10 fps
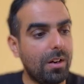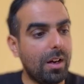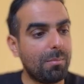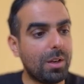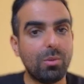
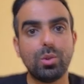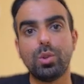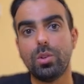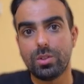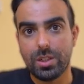I'm going to
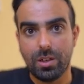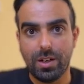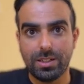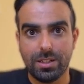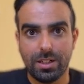load
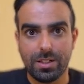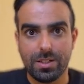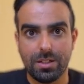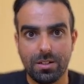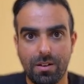Karate
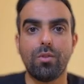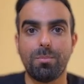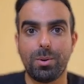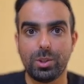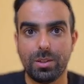dataset from
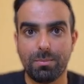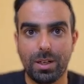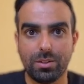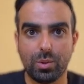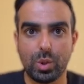
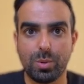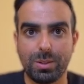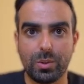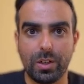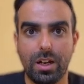
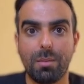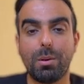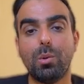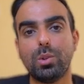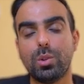pytorch-geometric, and I'm
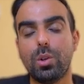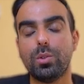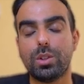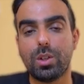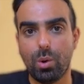going to
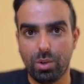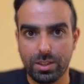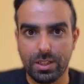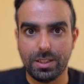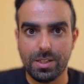load CORA
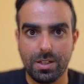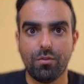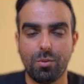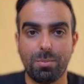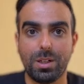dataset
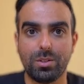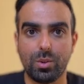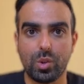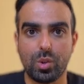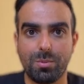from
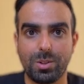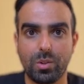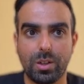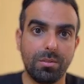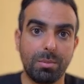
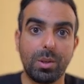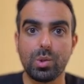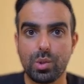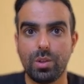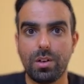pytorch-geometric.
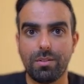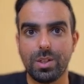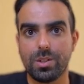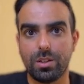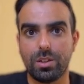Because Jraph
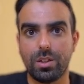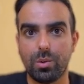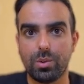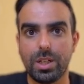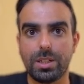does not
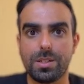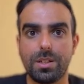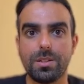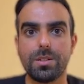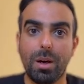include
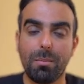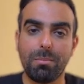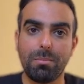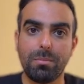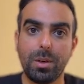datasets,
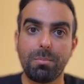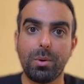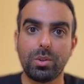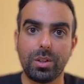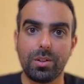I'm
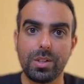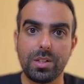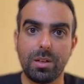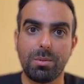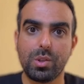importing these
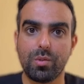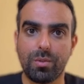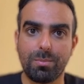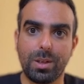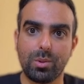libraries
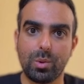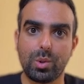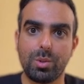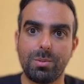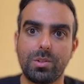from
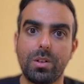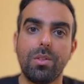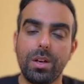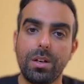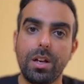pytorch-geometric.
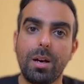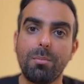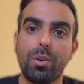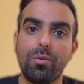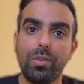Then I'm
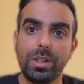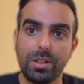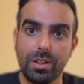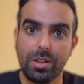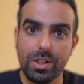
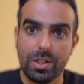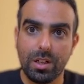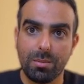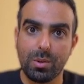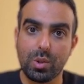converting these
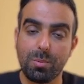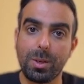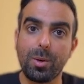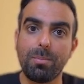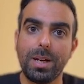libraries to be
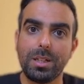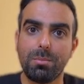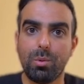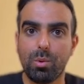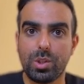
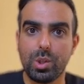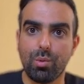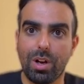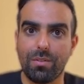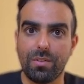compatible with
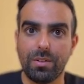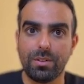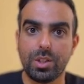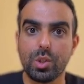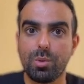Jraph,
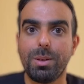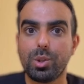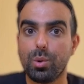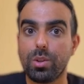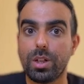just to make
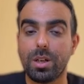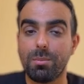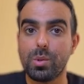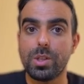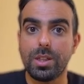sure that I'm
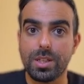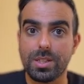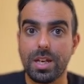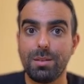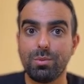using the
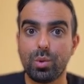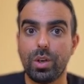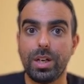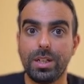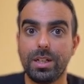same
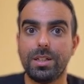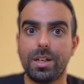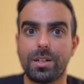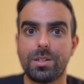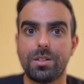train
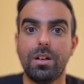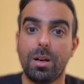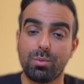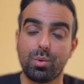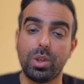index.
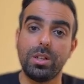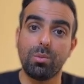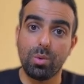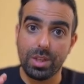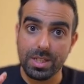I'm training
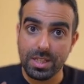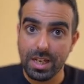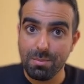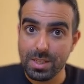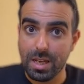with the
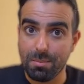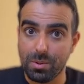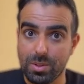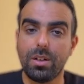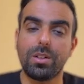same
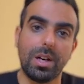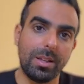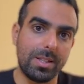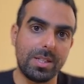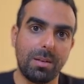samples, not
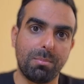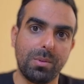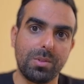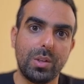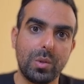other
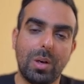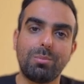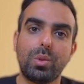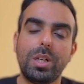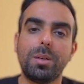samples. So I'm
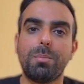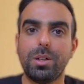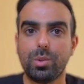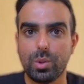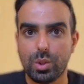training
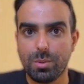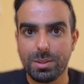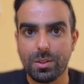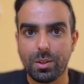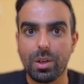
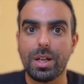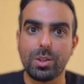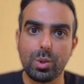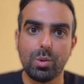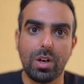pytorch-geometric and
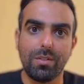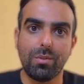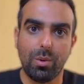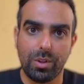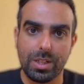Jraph
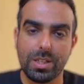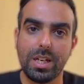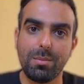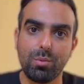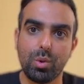on the
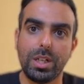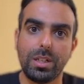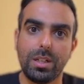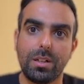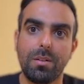same
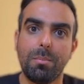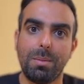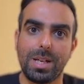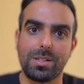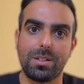training
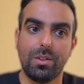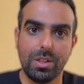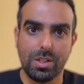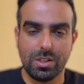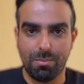mask.
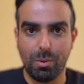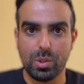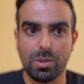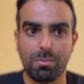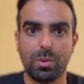This is the
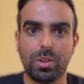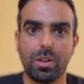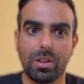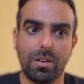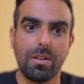most important
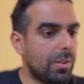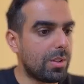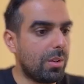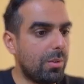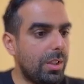thing.
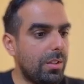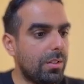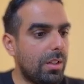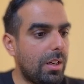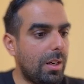So here
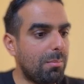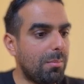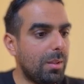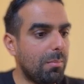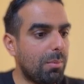I'm
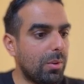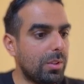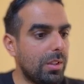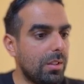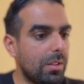
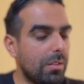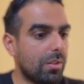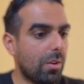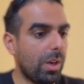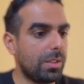importing
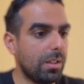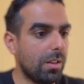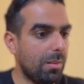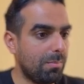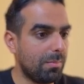Karate
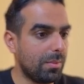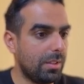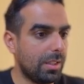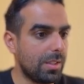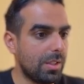Club
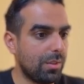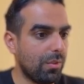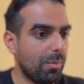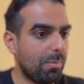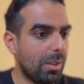dataset
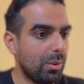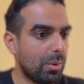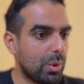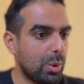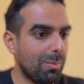from
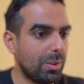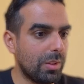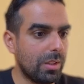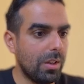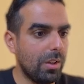pytorch-geometric.